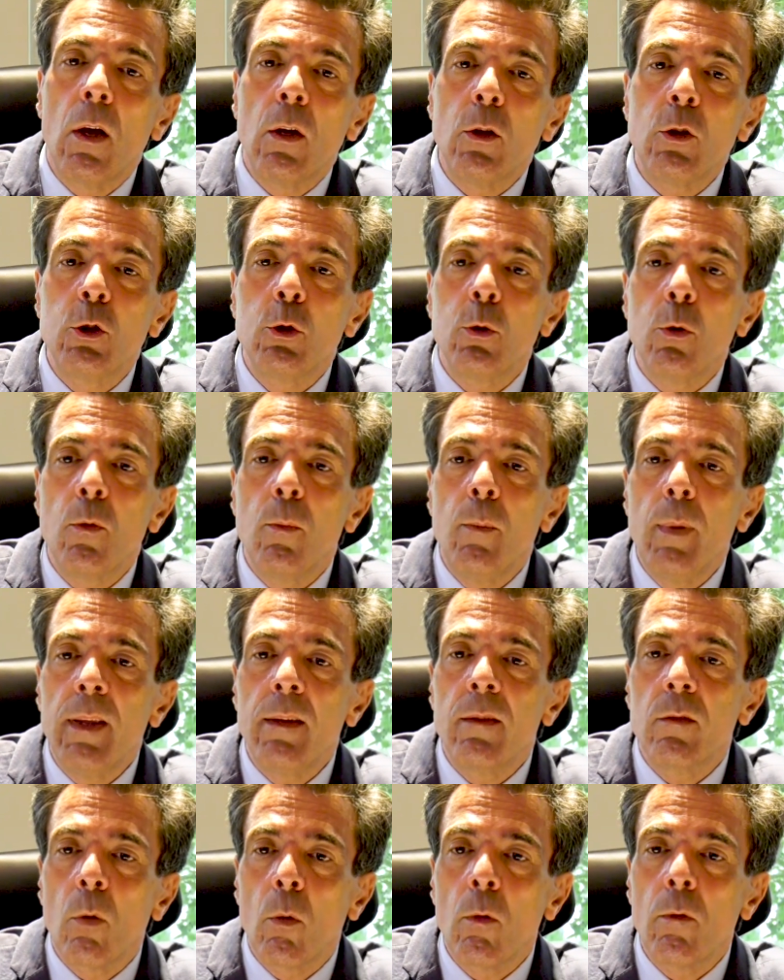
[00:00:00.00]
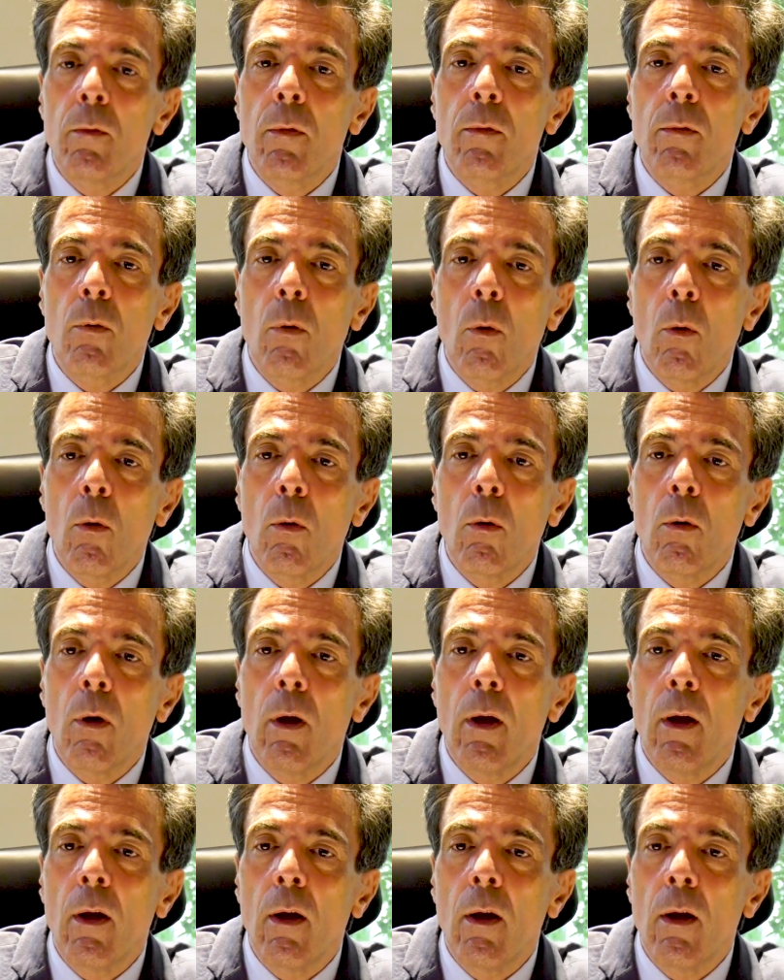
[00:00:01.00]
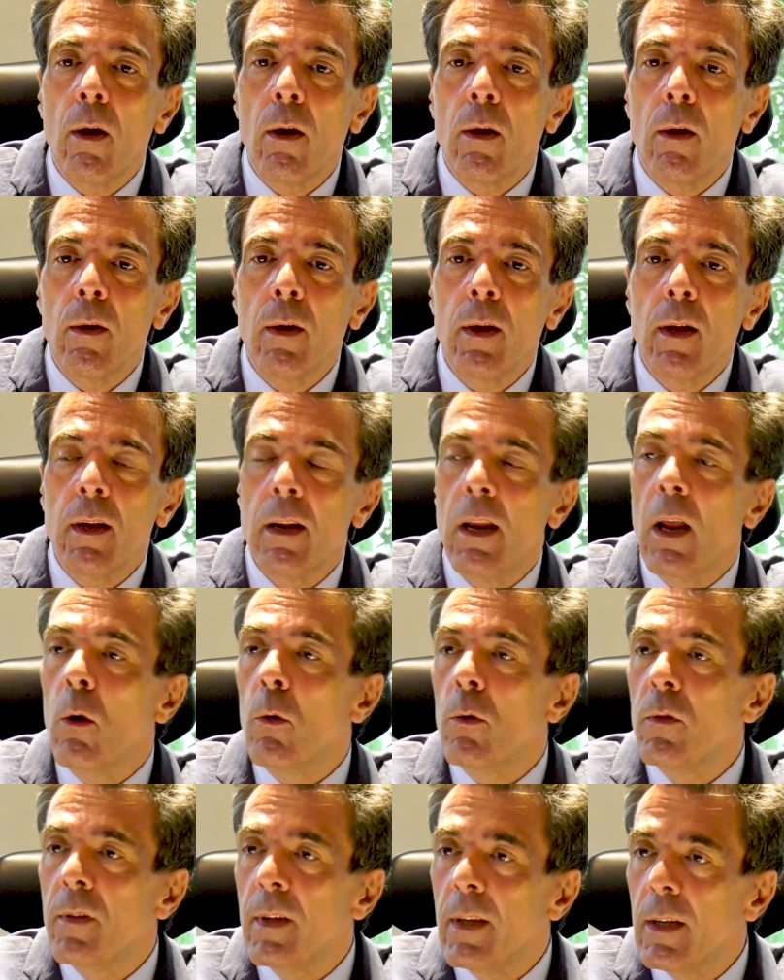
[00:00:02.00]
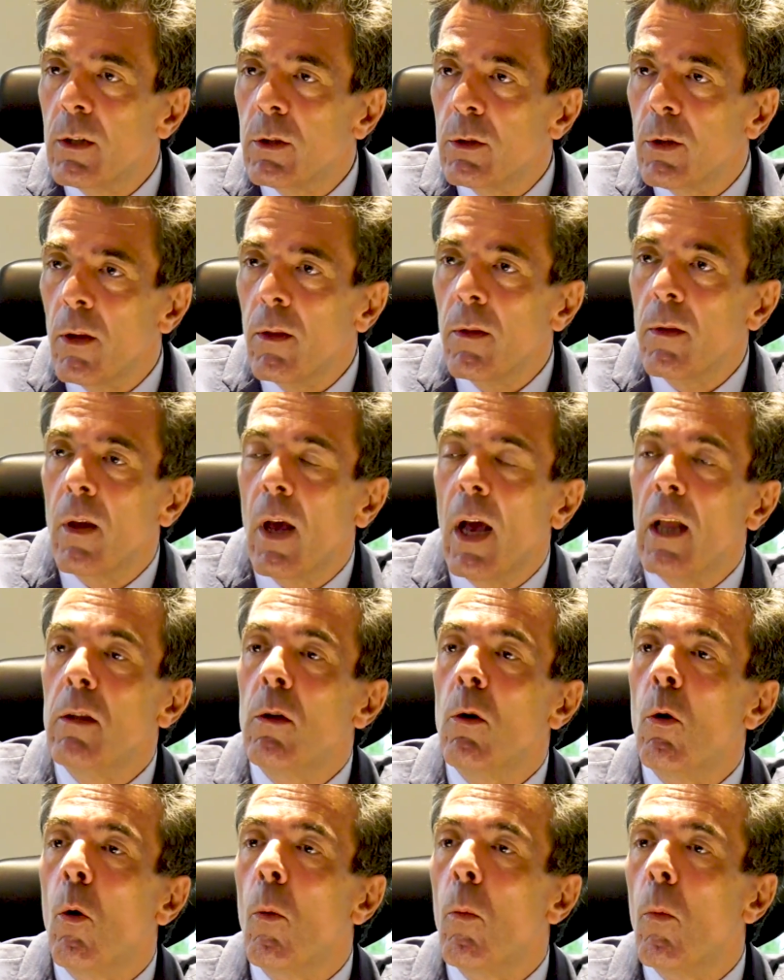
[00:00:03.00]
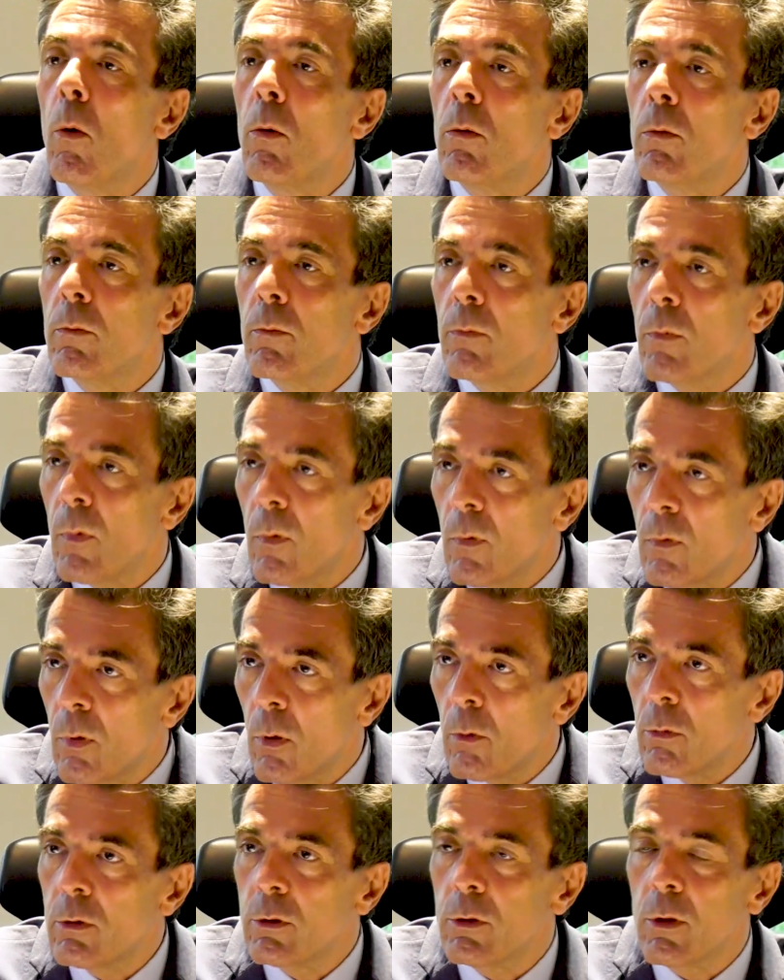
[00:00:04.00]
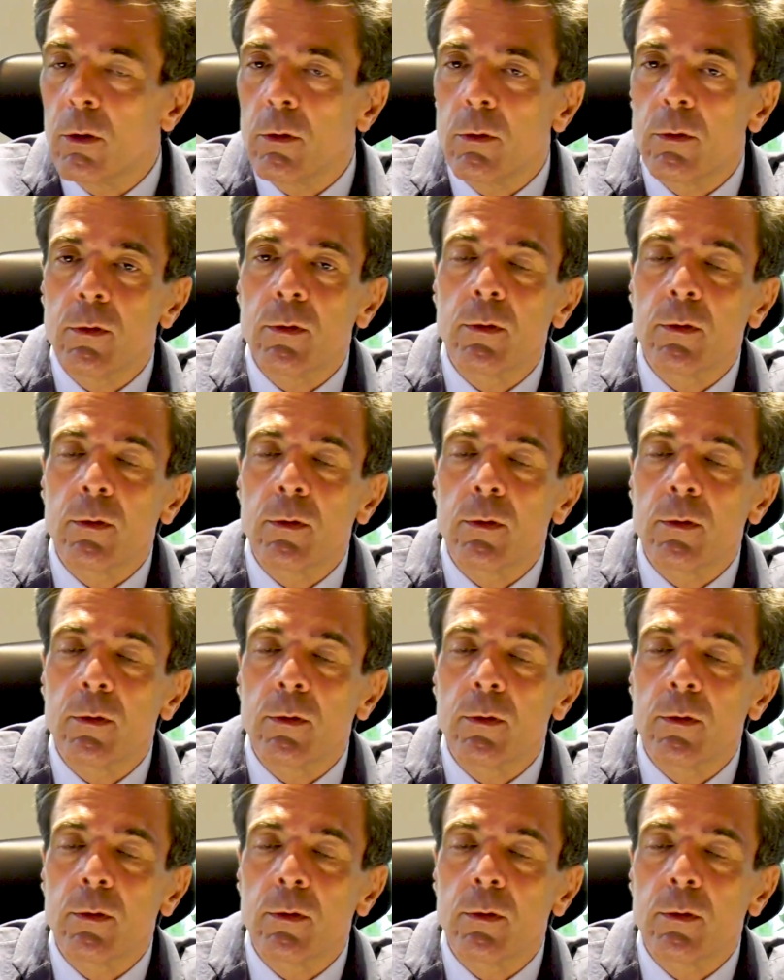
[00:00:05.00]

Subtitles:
should be solved through negotiation and global solutions.